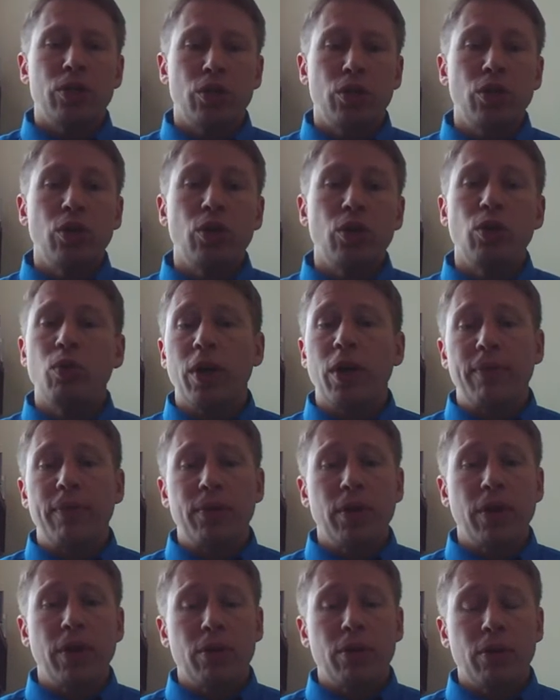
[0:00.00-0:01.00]
to
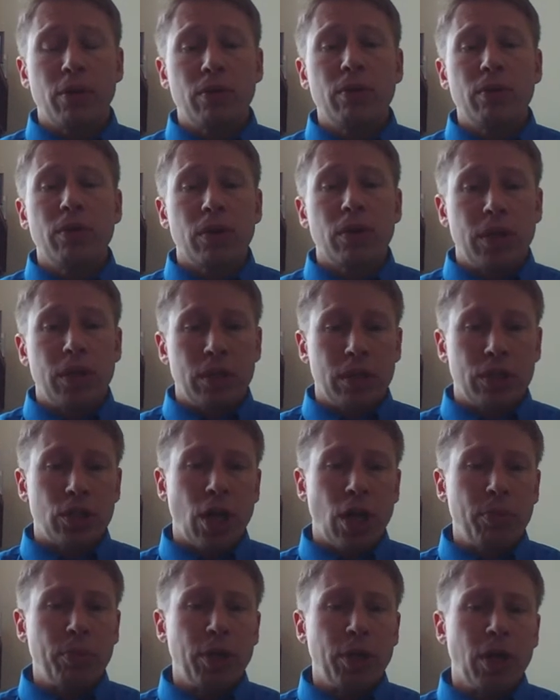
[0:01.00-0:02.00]
whatever other
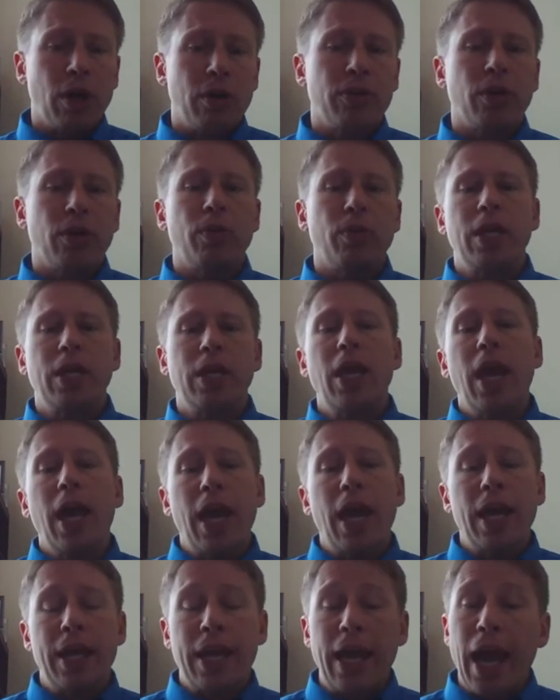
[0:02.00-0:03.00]
shopping cart they're running,
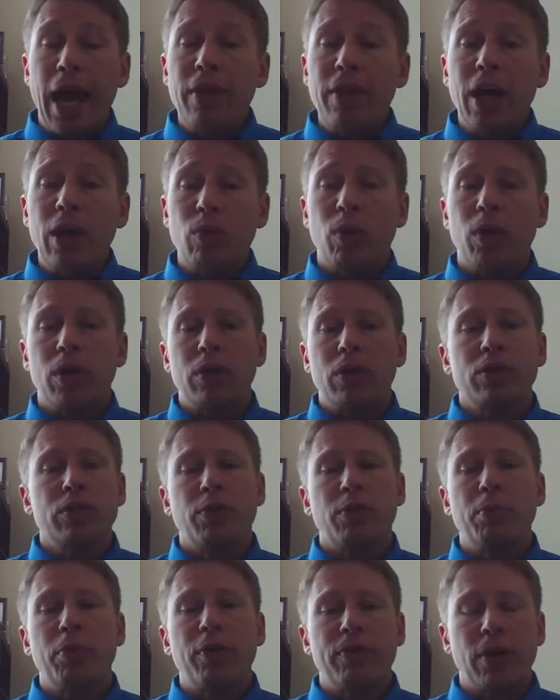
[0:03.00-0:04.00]
and how that
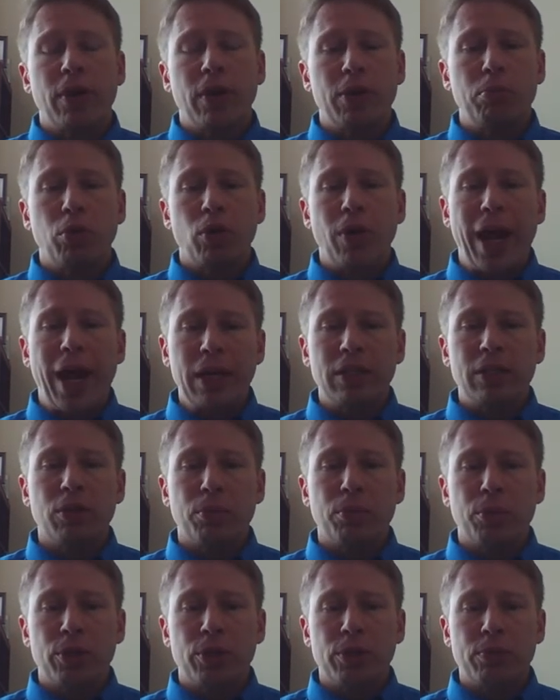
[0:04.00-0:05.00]
works from a very
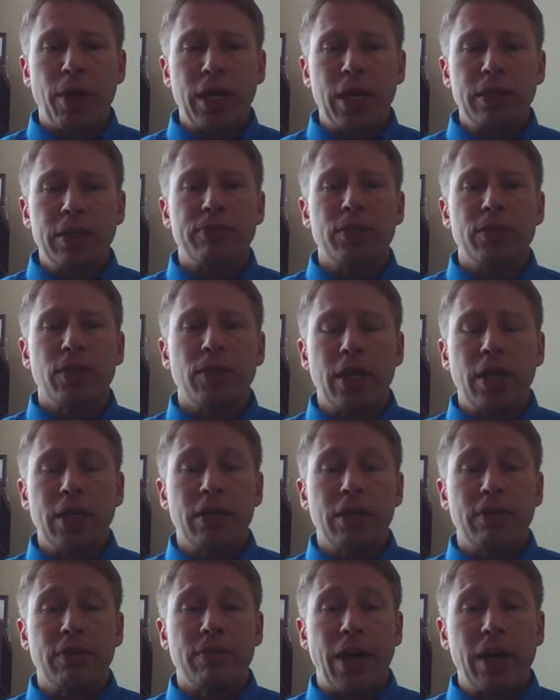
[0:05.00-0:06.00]
practical perspective so they
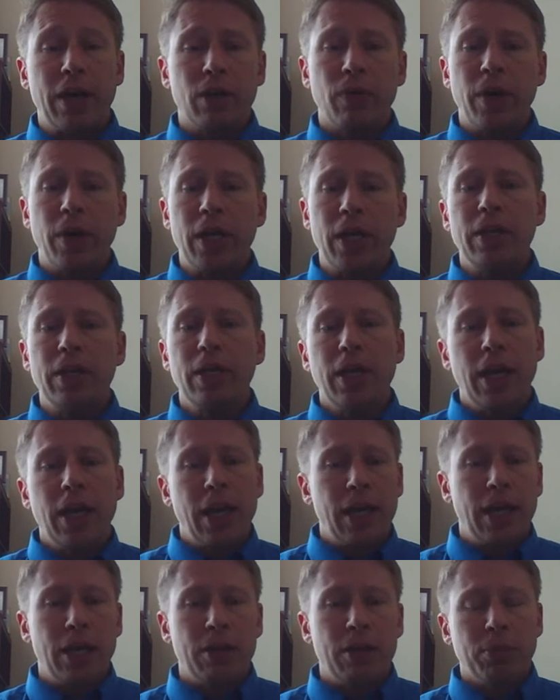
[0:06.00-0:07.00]
can evaluate it,
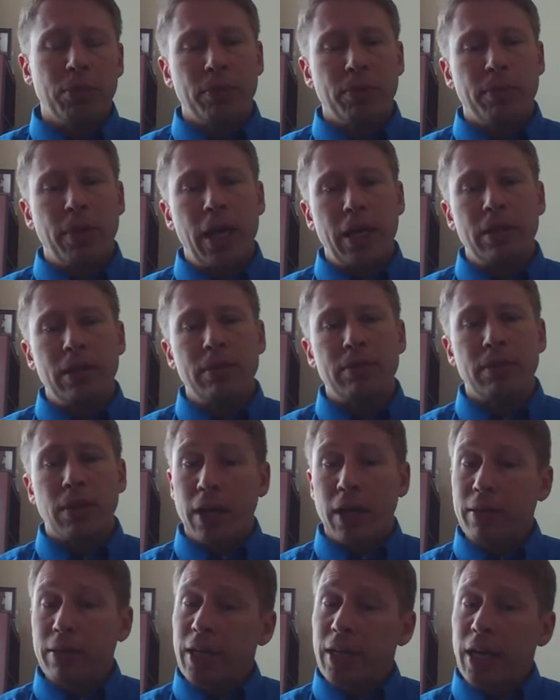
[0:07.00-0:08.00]
implement it,
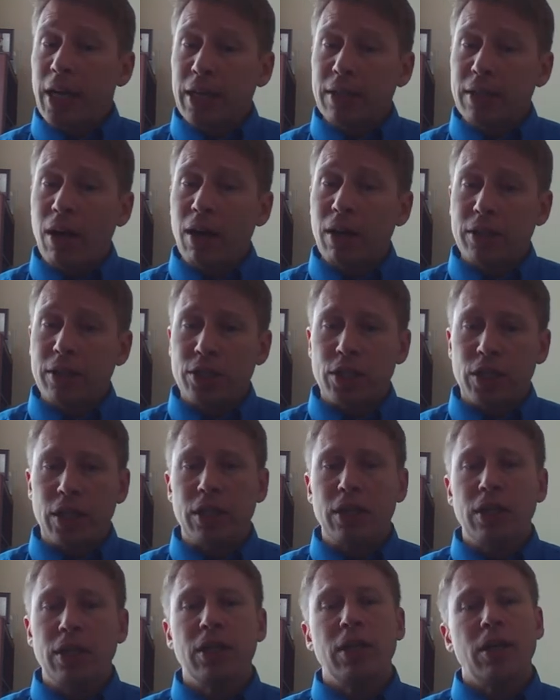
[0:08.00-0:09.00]
not the
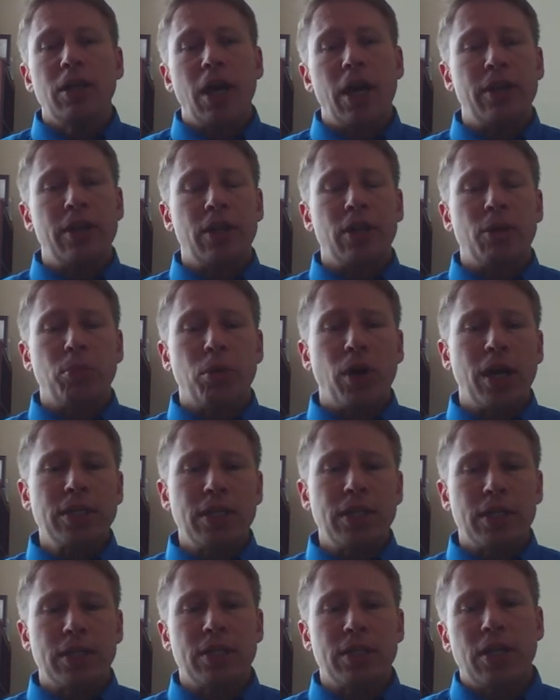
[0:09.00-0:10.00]
technology, and then the
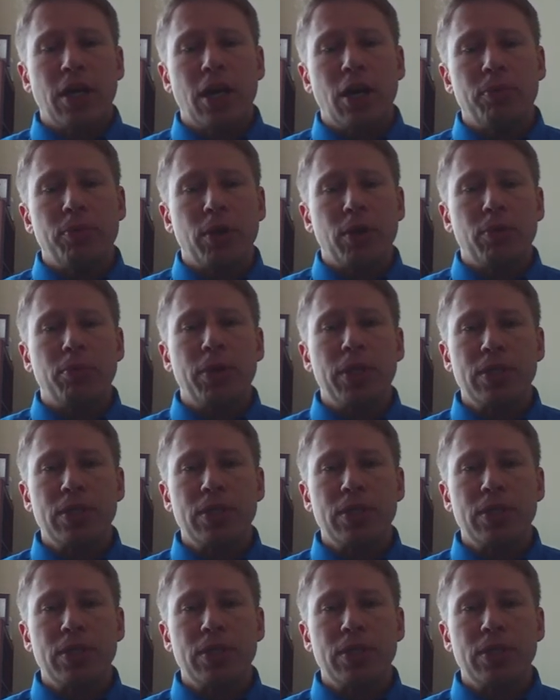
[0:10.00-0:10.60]
process is to help their